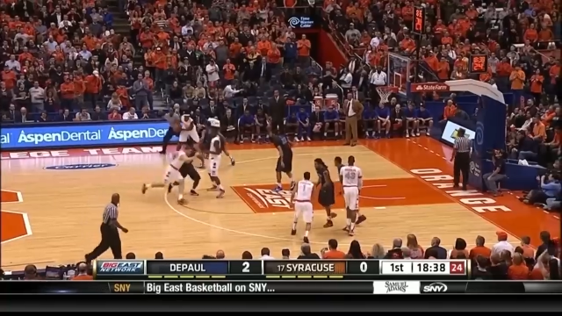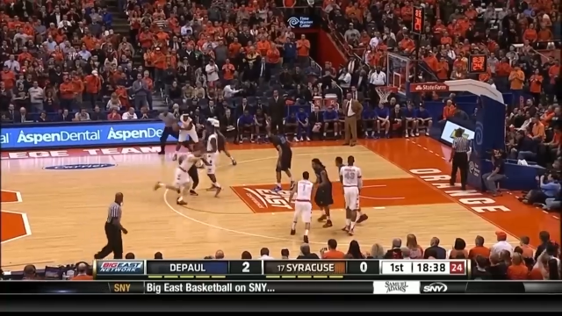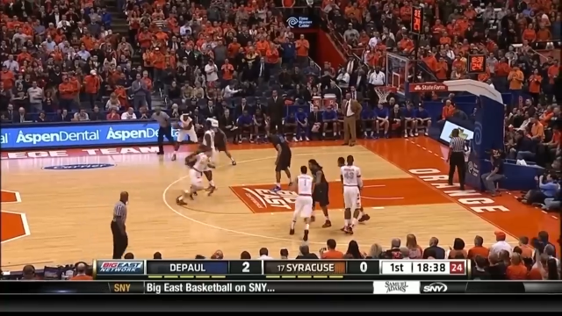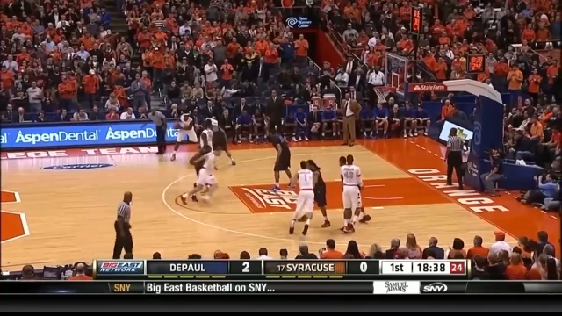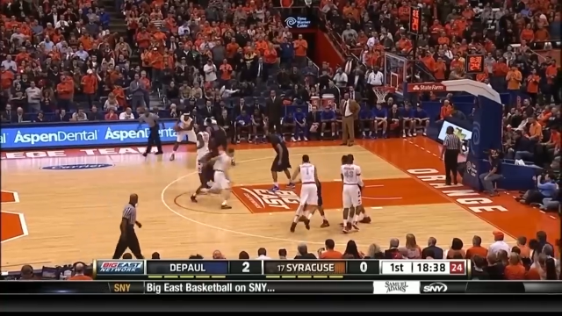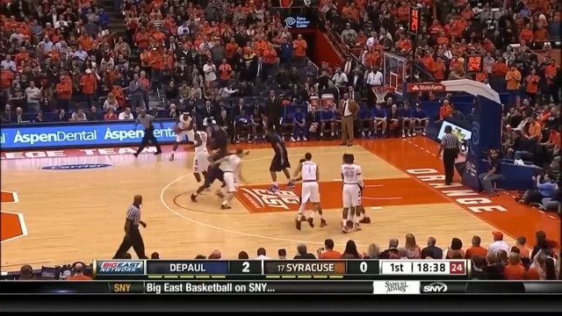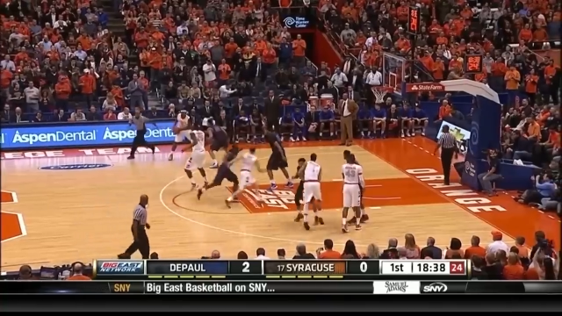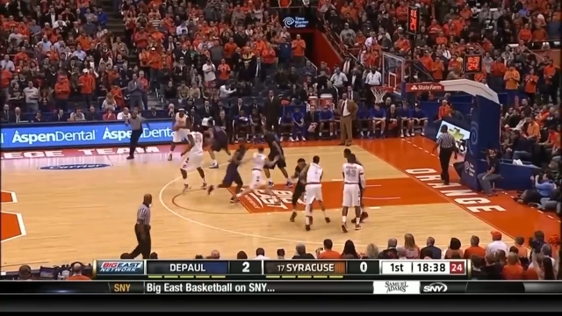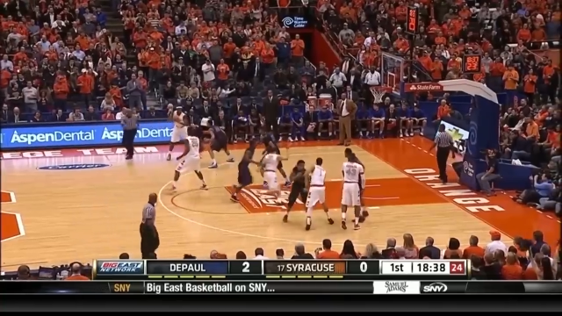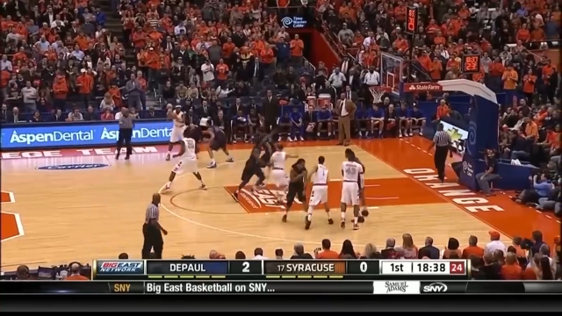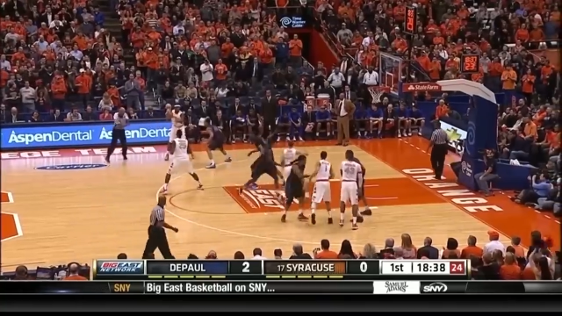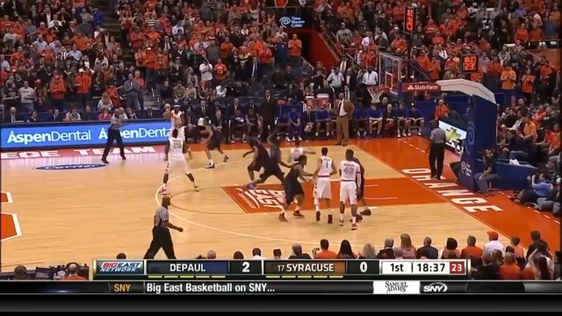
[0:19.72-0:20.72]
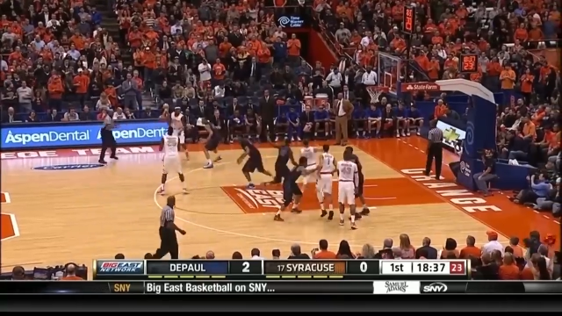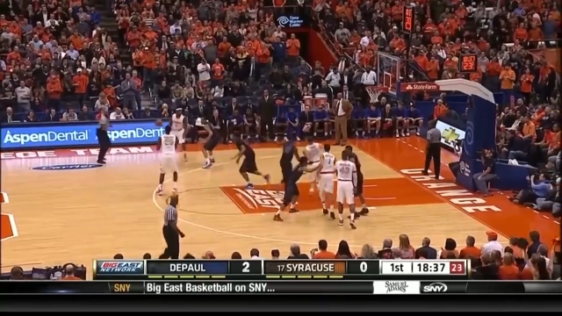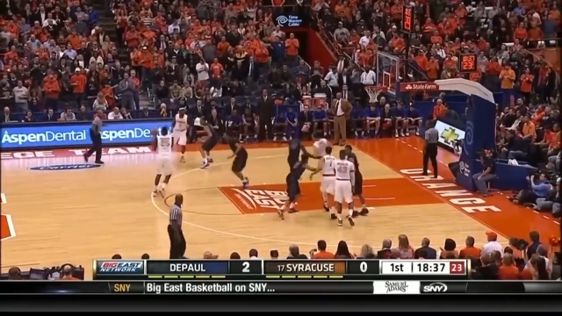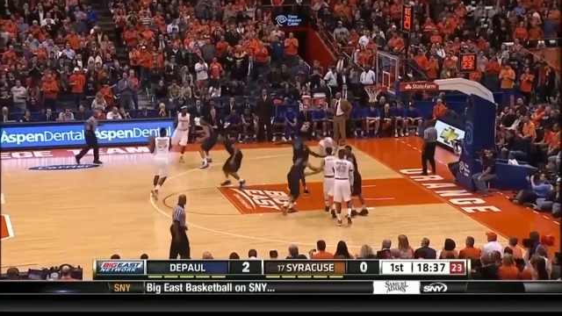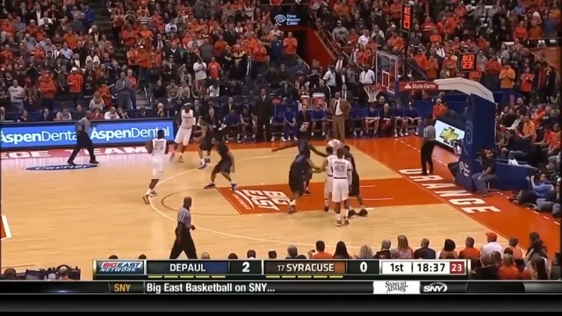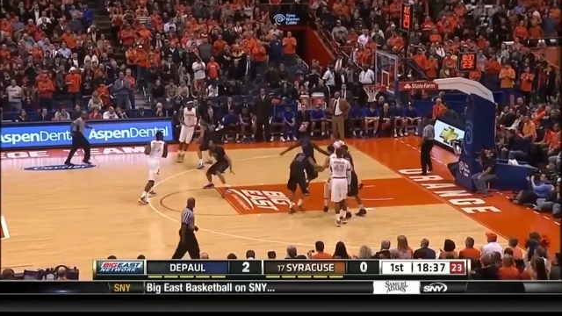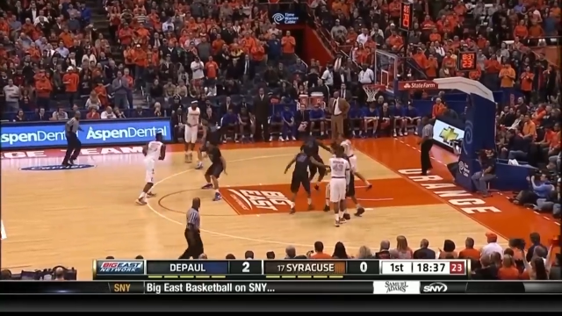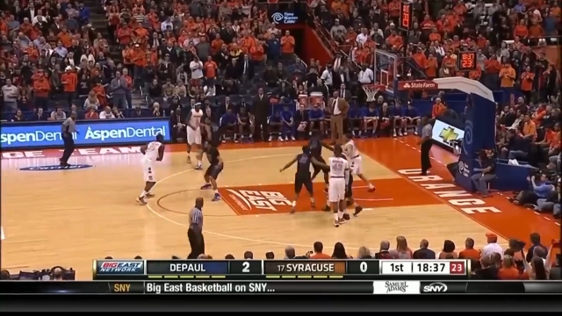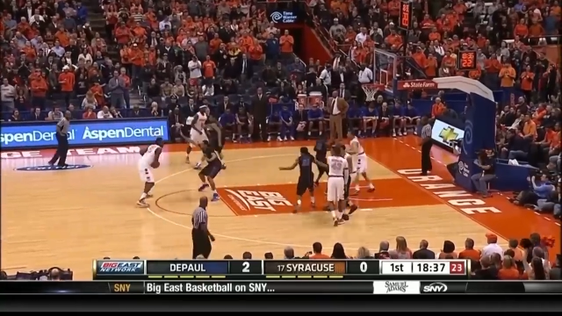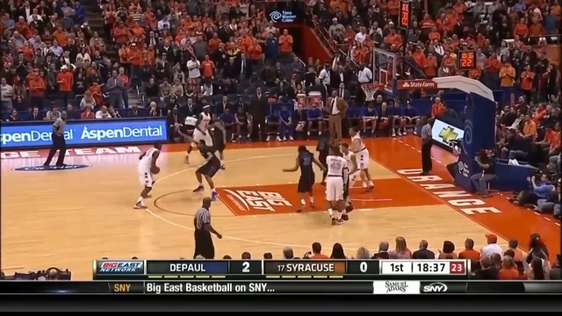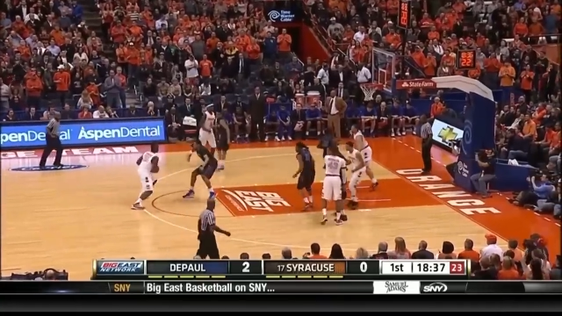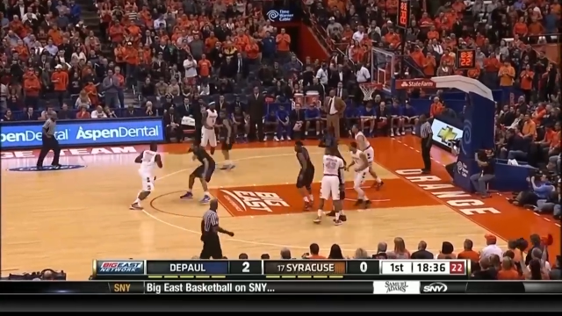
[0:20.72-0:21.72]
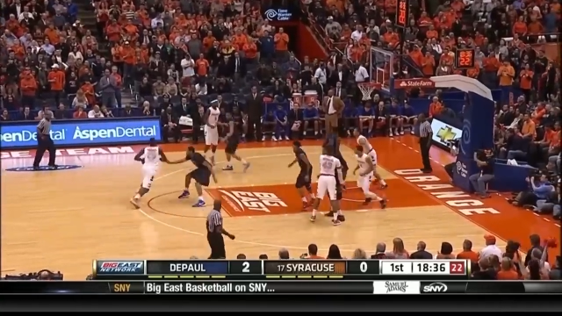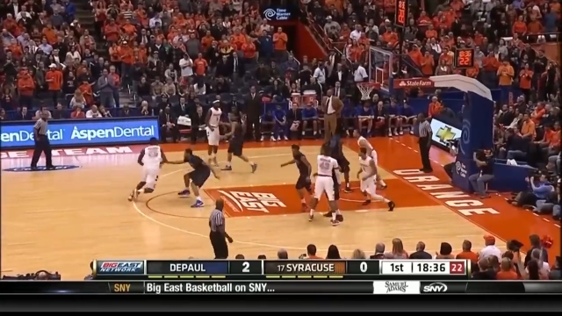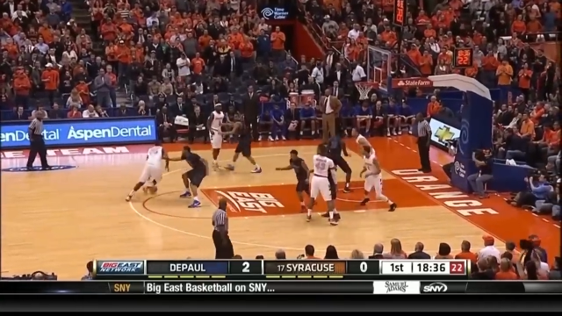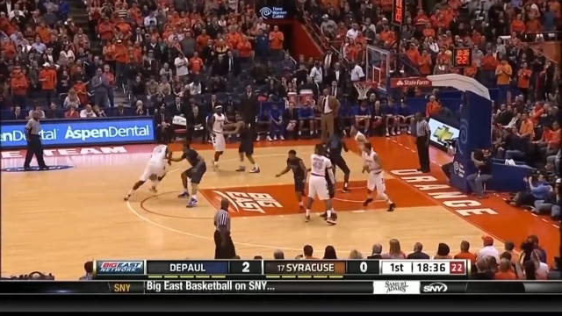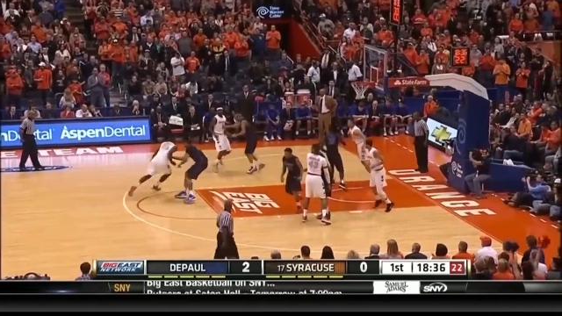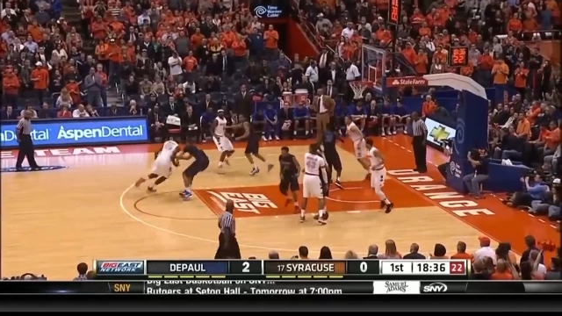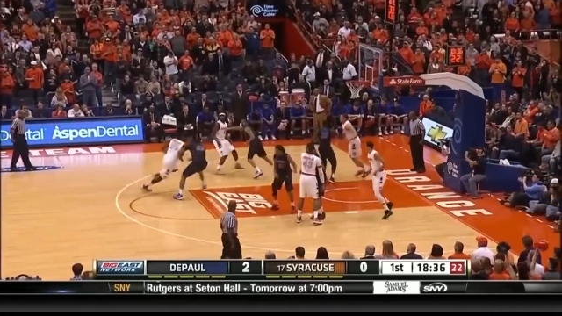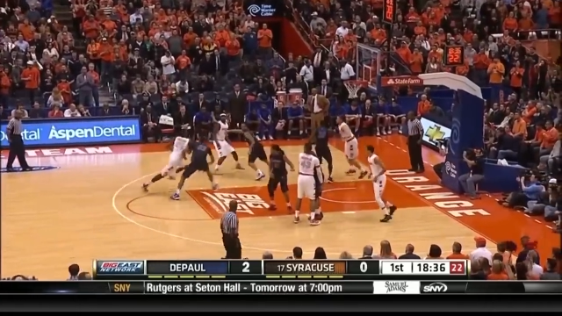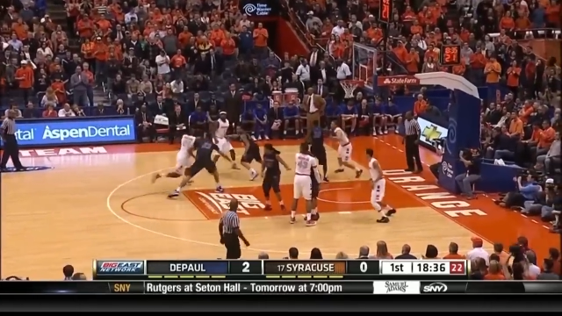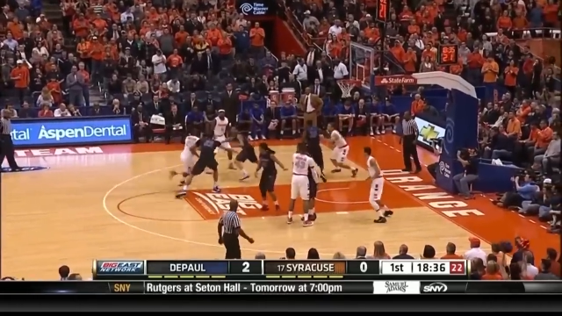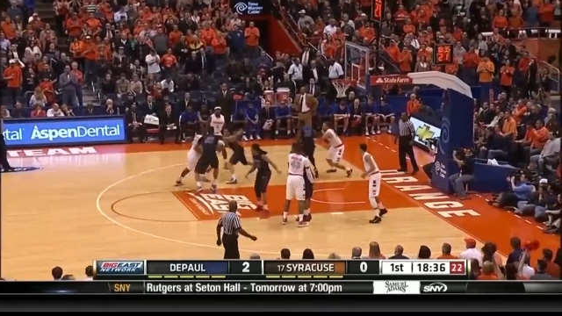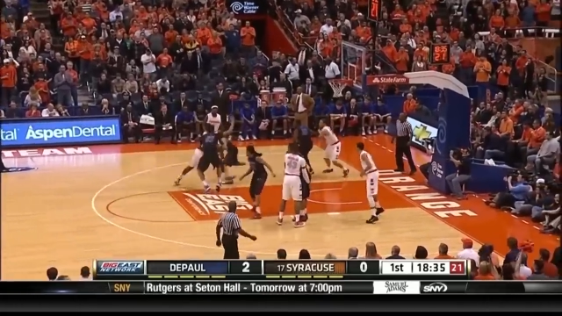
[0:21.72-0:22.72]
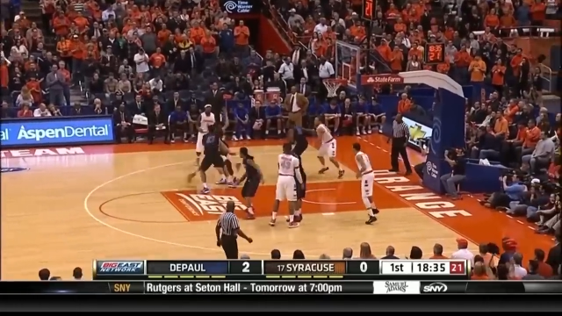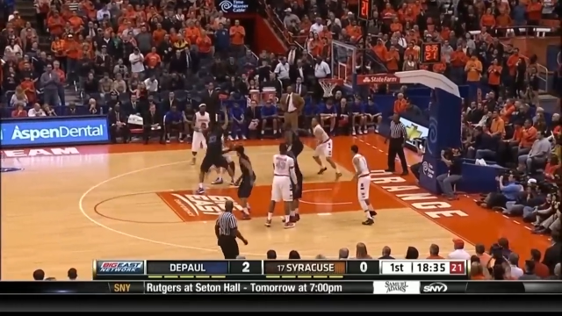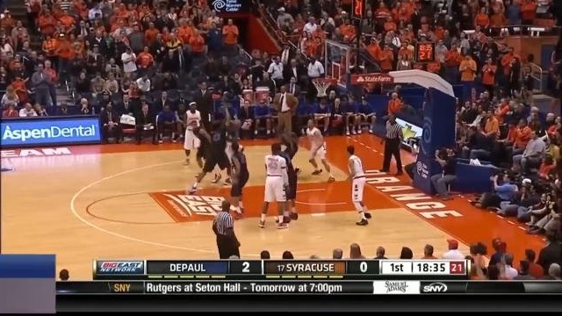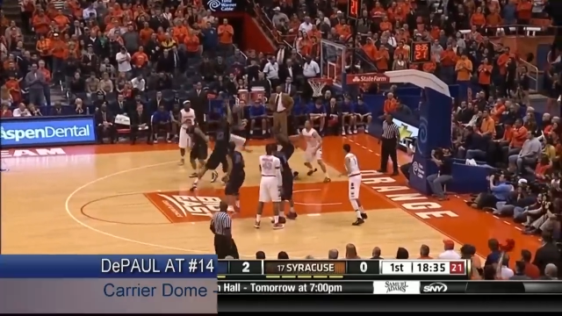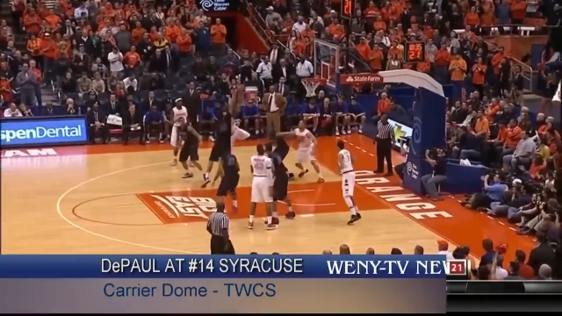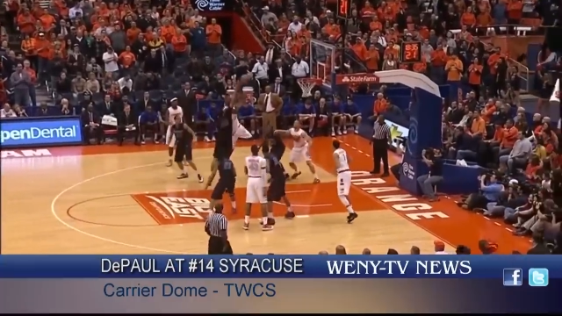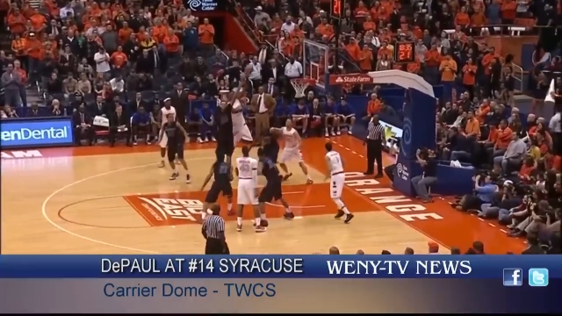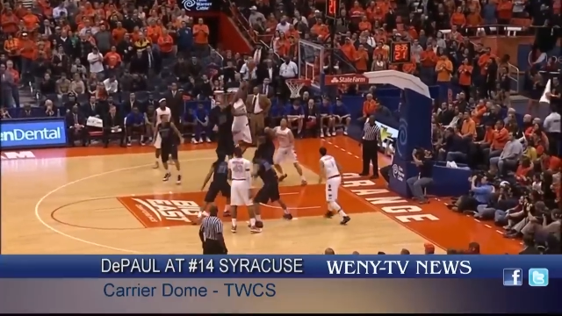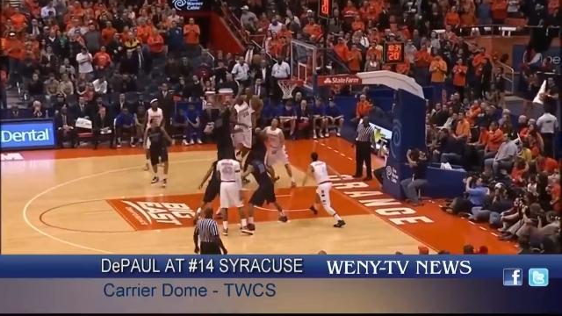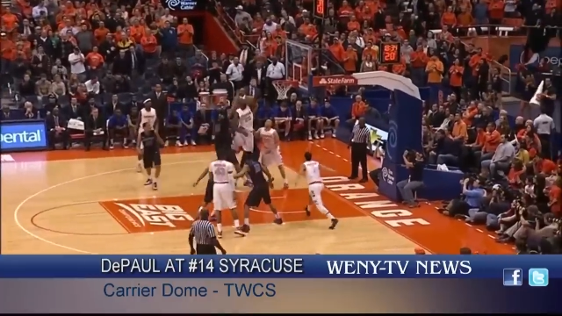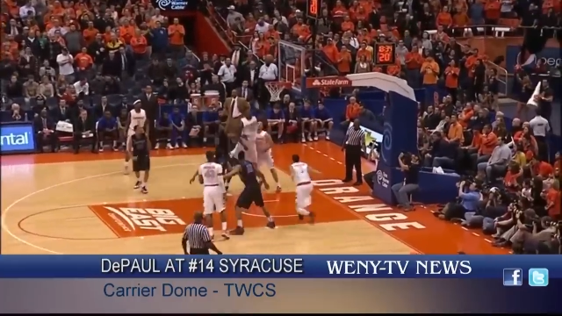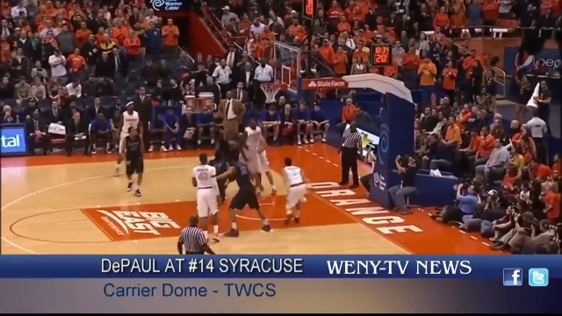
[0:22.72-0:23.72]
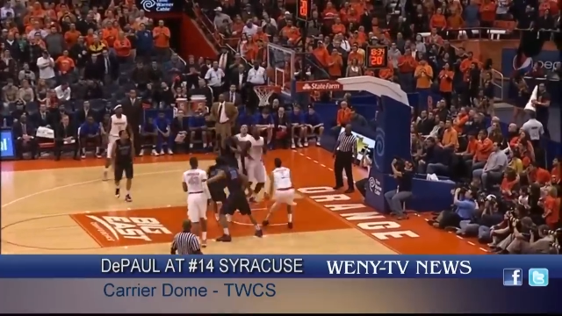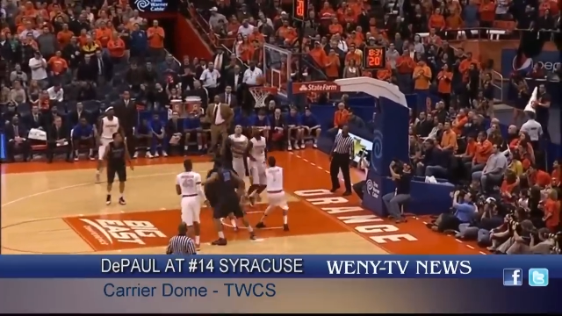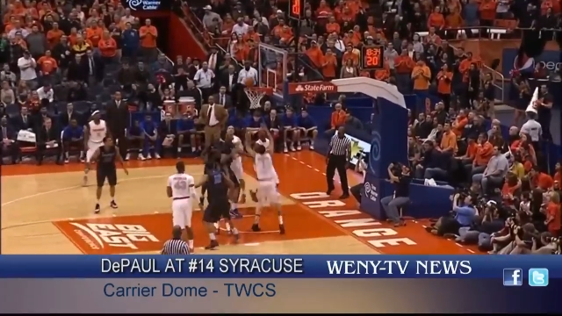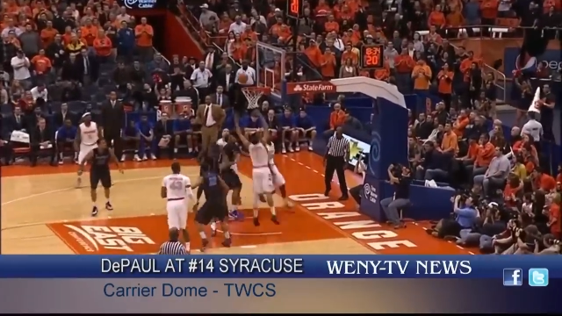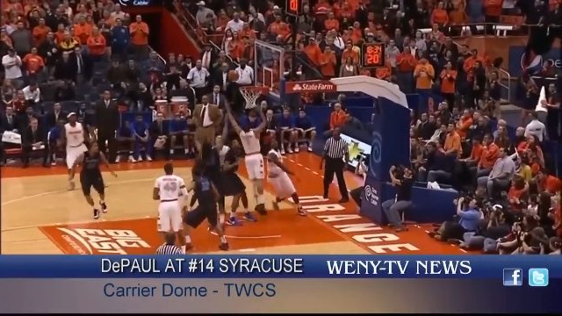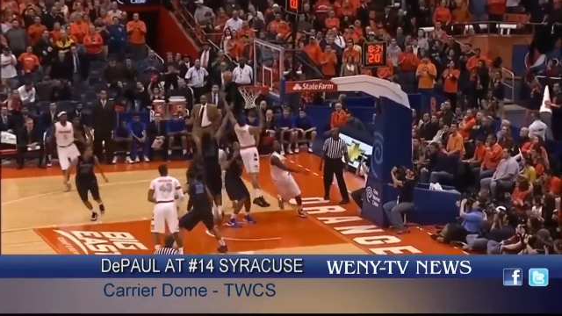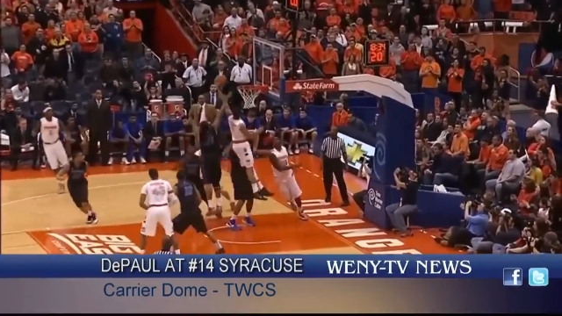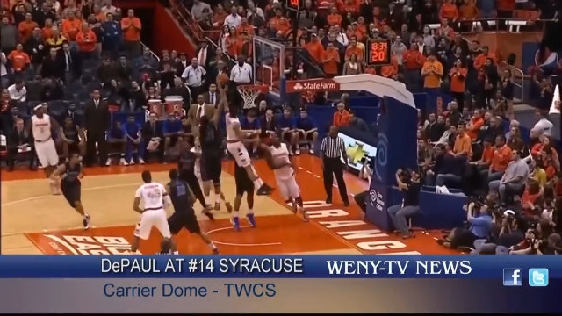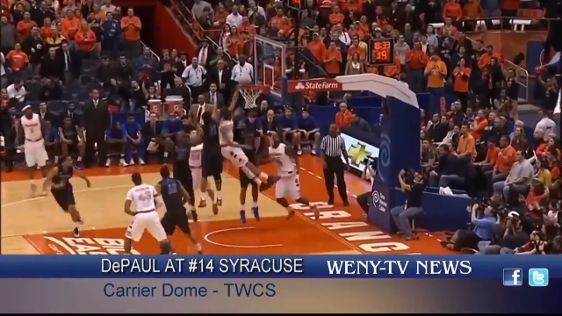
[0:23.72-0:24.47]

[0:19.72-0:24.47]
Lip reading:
[unreadable: no face in view]